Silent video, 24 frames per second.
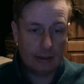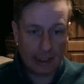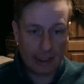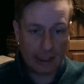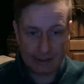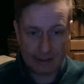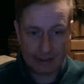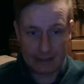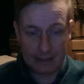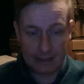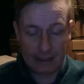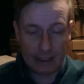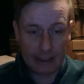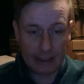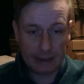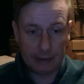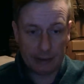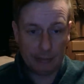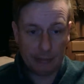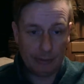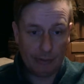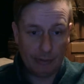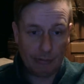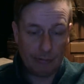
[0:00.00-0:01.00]
That's the
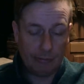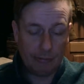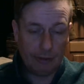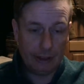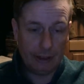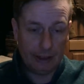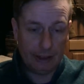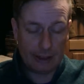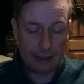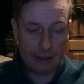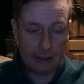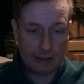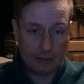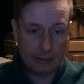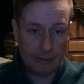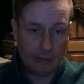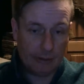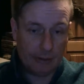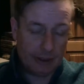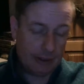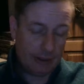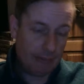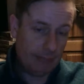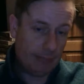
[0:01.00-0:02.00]
actual real
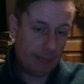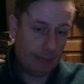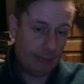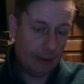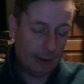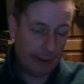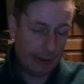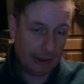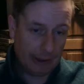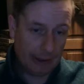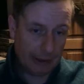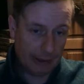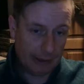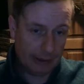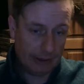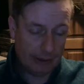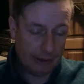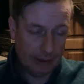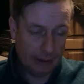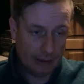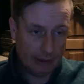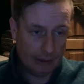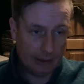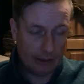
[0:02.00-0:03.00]
story behind
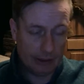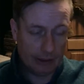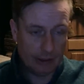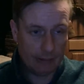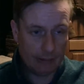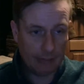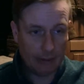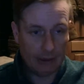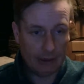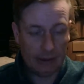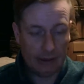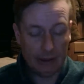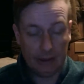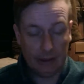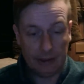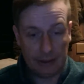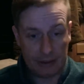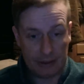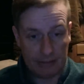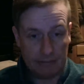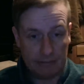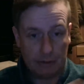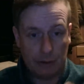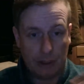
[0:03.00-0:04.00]
it. And they
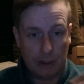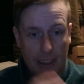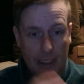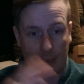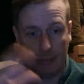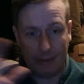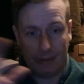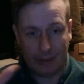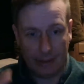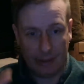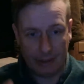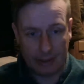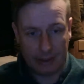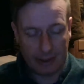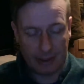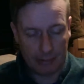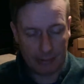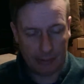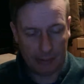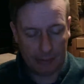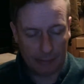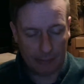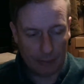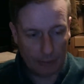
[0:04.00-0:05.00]
just dramatize
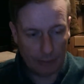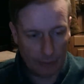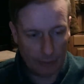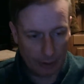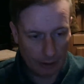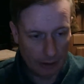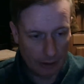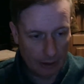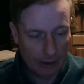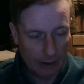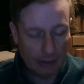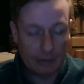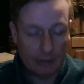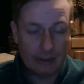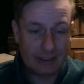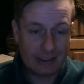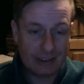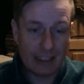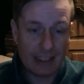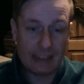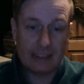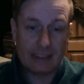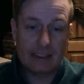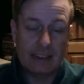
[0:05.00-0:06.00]
it a bit more.
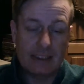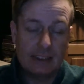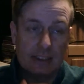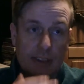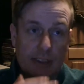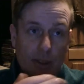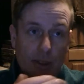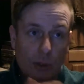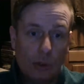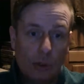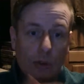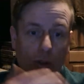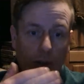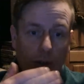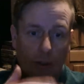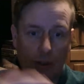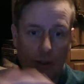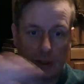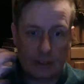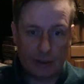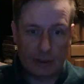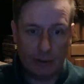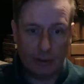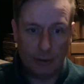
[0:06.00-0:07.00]
That's the
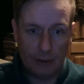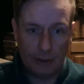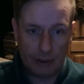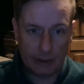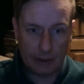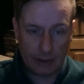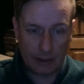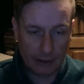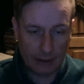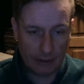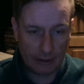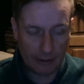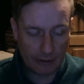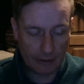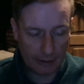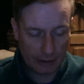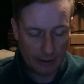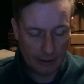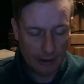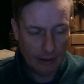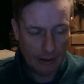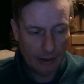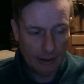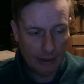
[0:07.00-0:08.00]
so-called story that I heard
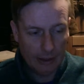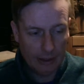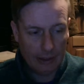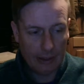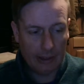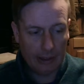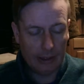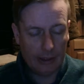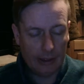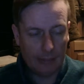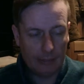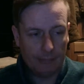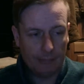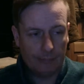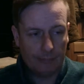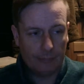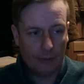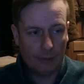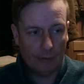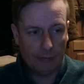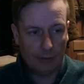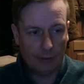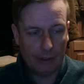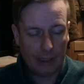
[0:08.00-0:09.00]

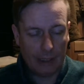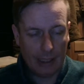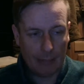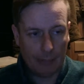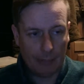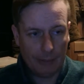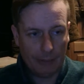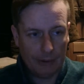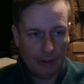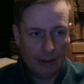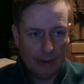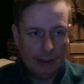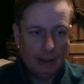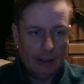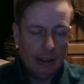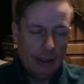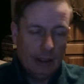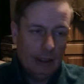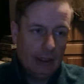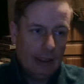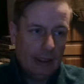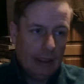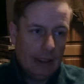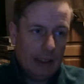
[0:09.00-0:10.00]
of what happened.
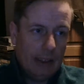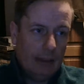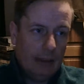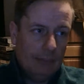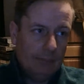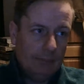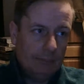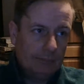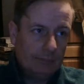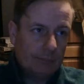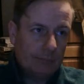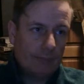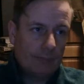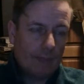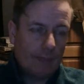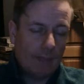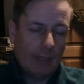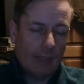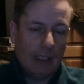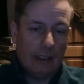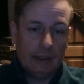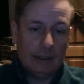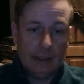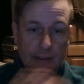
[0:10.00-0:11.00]

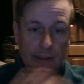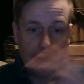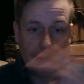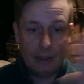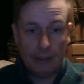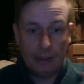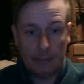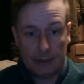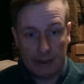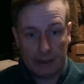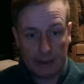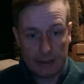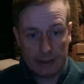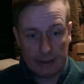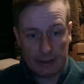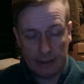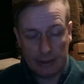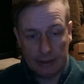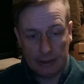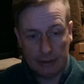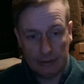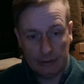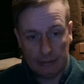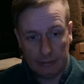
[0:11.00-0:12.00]
And they dramatized
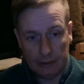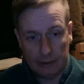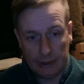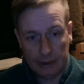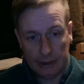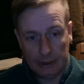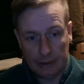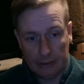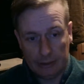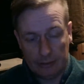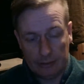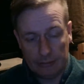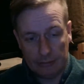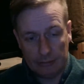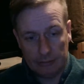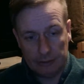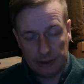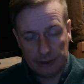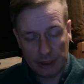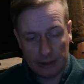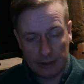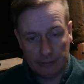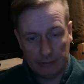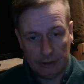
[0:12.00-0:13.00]
it in
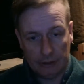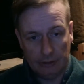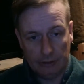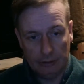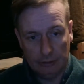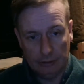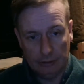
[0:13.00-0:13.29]
Geneva.